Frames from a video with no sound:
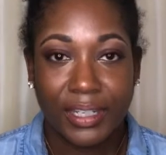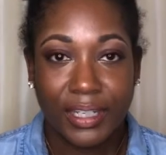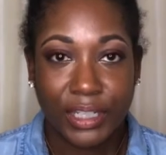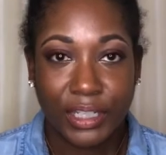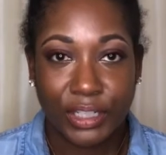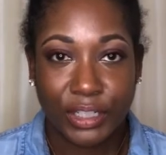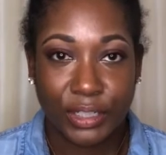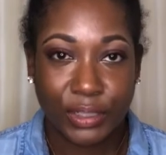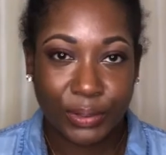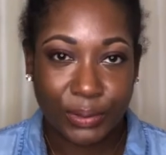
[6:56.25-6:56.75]

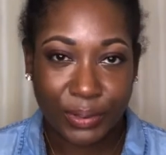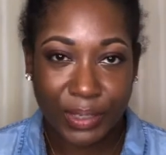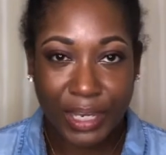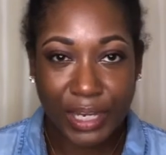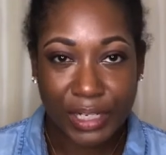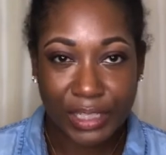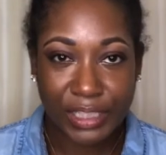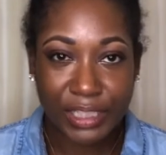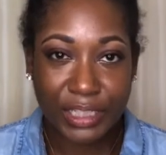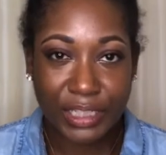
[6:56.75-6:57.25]
You know,
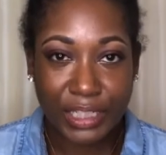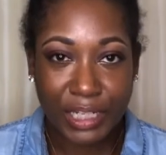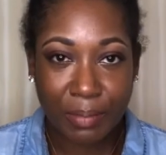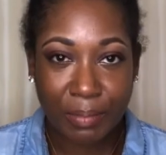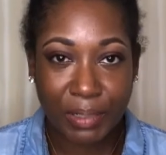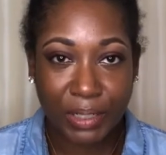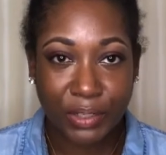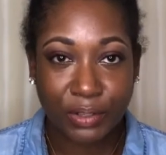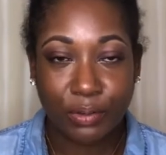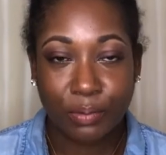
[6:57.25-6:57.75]
gotta step a
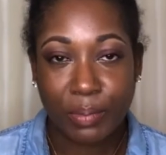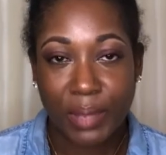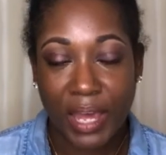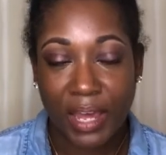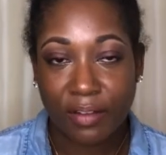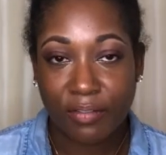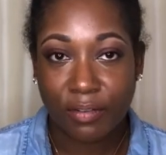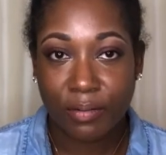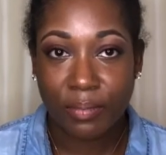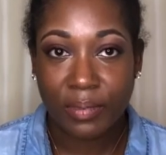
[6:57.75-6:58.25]
little back
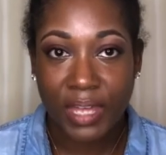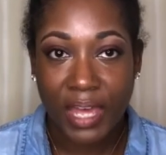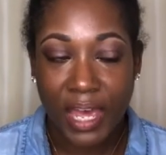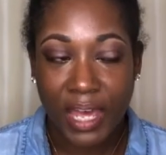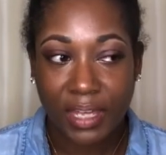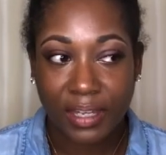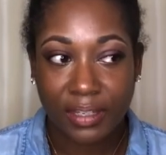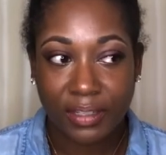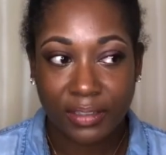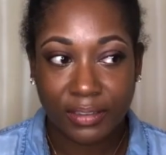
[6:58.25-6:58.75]
from that,
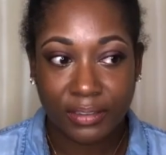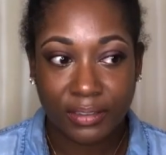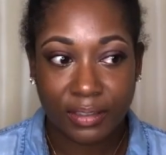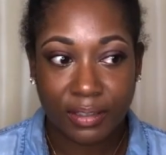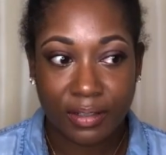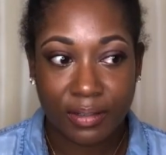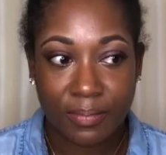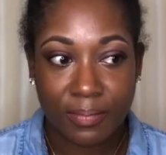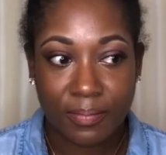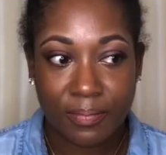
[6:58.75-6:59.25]
because
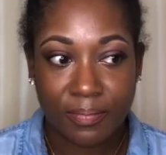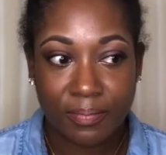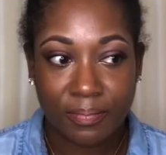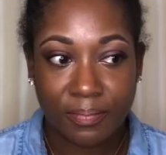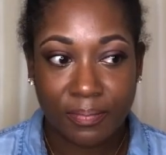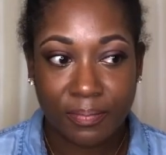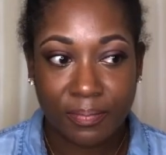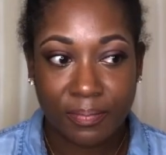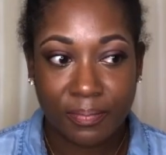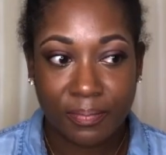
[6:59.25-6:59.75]

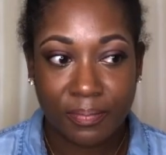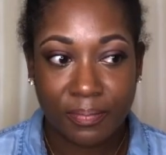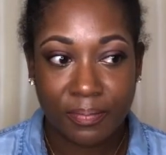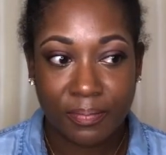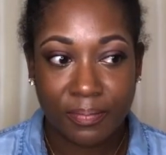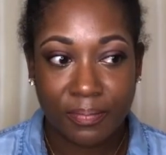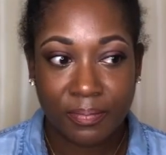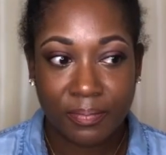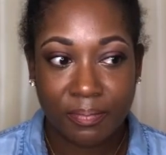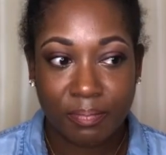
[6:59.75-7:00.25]

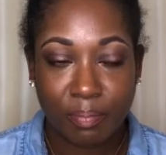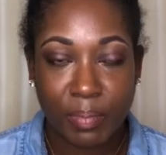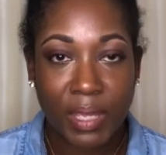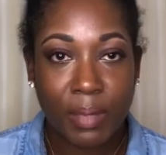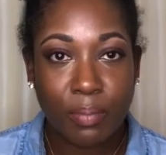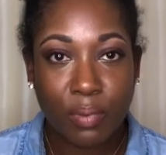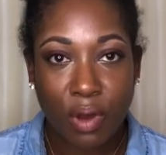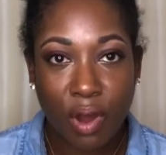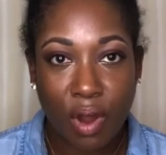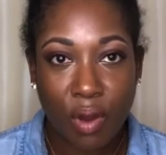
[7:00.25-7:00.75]

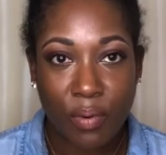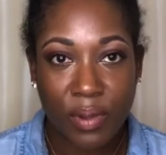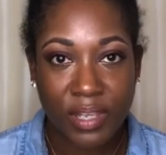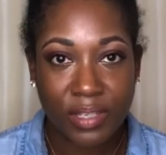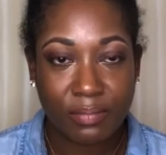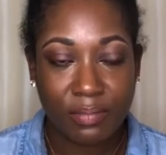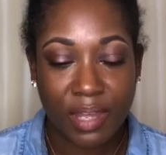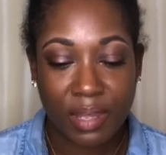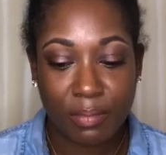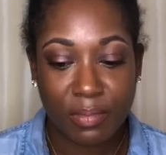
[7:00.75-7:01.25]
people always
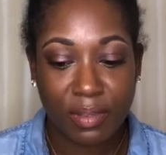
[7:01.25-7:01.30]
made me